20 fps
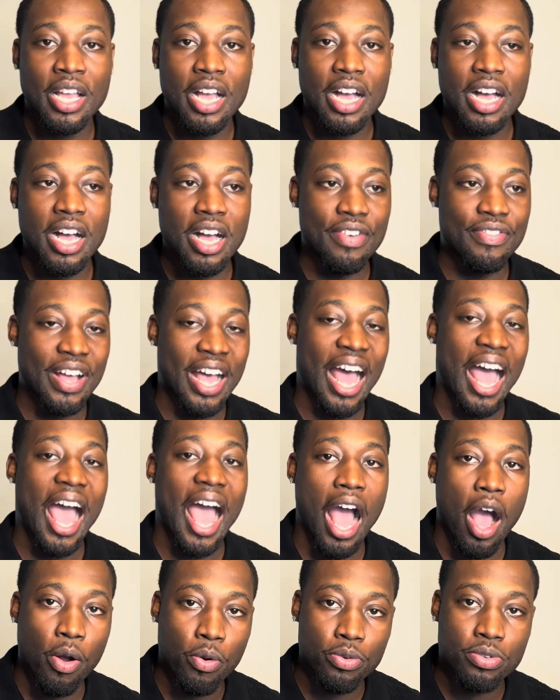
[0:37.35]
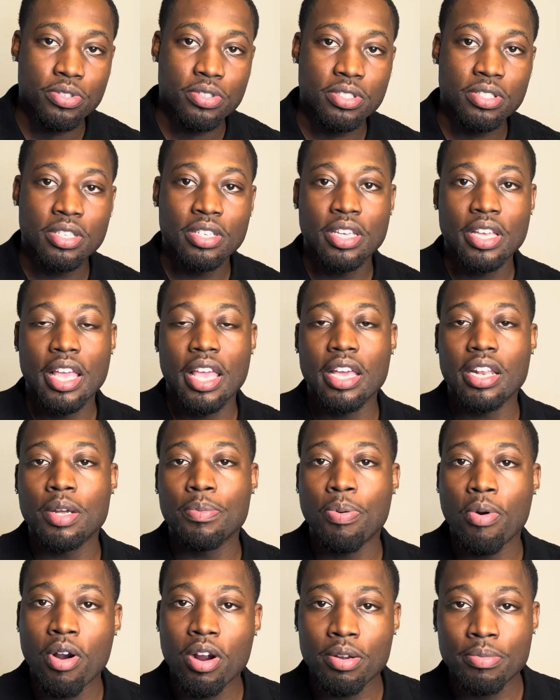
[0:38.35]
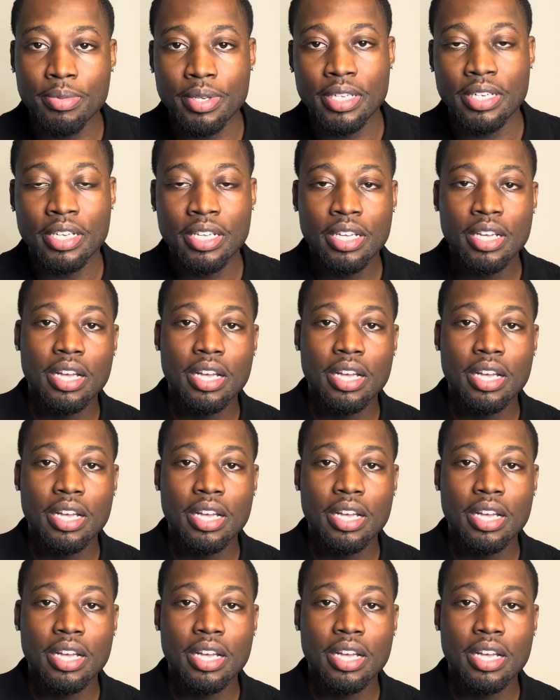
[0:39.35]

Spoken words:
of a house, an apartment,